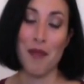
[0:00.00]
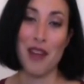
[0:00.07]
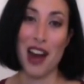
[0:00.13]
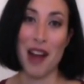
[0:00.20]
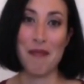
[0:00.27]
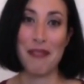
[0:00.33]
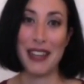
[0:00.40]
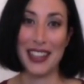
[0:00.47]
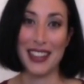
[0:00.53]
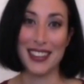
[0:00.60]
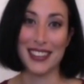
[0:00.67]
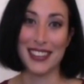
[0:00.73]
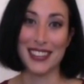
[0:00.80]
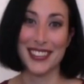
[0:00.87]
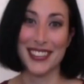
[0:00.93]
rambling.
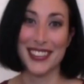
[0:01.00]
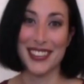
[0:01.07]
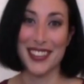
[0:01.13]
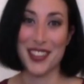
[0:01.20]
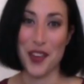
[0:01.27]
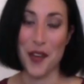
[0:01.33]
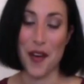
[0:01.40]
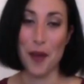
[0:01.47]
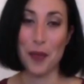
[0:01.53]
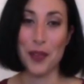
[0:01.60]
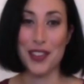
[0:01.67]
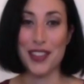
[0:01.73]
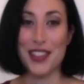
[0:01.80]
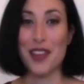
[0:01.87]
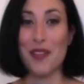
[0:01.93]
So I'm going
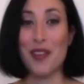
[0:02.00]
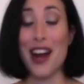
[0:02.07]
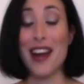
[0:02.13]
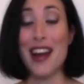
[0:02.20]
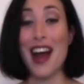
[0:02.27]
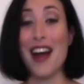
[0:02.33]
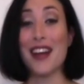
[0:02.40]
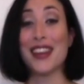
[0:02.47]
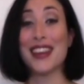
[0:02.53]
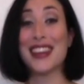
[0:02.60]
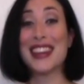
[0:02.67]
to stop right now.